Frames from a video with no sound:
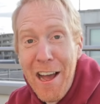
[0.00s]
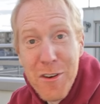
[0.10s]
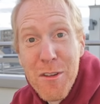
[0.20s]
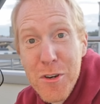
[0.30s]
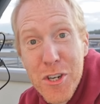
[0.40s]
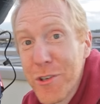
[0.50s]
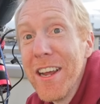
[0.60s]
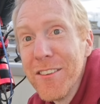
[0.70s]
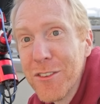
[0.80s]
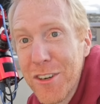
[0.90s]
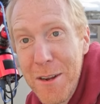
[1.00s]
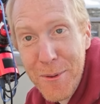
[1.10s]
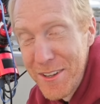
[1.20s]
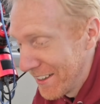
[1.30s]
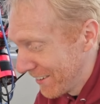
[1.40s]
I haven't even tried the
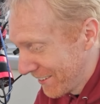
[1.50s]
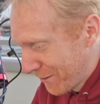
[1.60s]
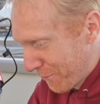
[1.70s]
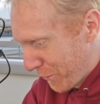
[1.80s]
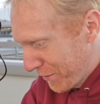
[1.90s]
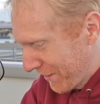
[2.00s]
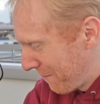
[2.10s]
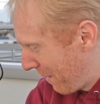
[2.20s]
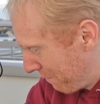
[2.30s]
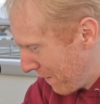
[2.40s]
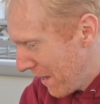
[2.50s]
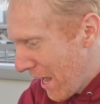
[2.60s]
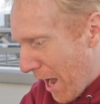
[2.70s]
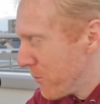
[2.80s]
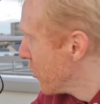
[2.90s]
tripod yet. This is the first time
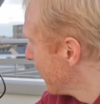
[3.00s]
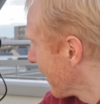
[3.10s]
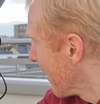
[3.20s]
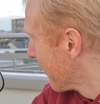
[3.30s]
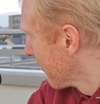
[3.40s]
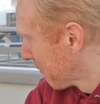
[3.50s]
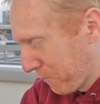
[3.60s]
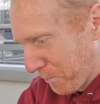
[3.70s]
I'm using it.